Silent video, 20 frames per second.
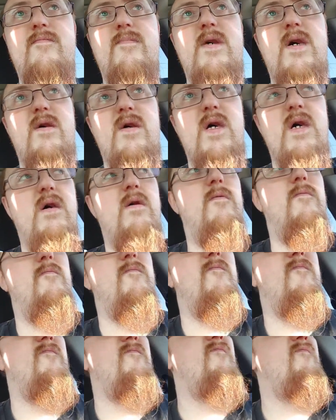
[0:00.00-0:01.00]
I don't know.
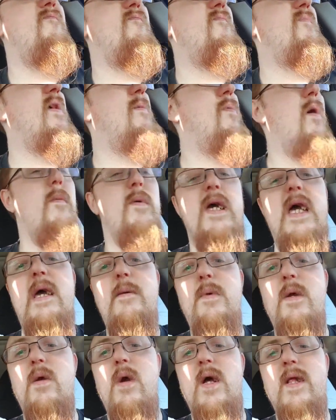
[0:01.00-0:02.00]
They probably
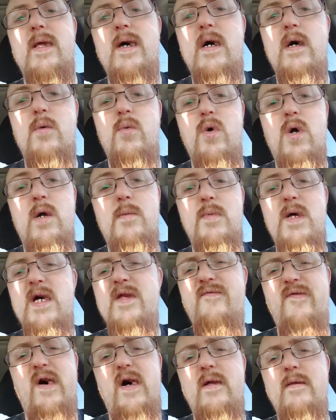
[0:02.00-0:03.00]
hate me right now at work, but
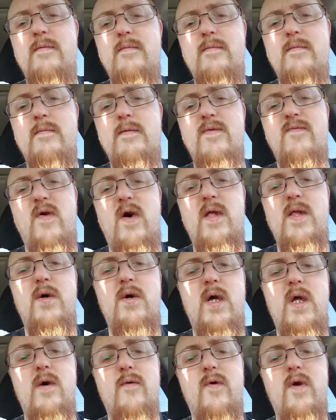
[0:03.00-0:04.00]
that's fine. It's fine. Don't
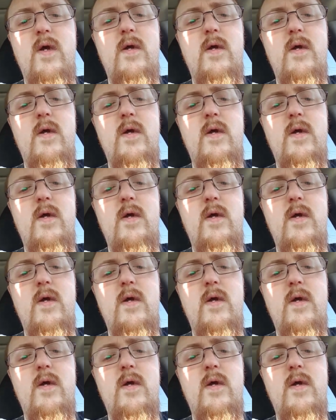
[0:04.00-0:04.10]
get over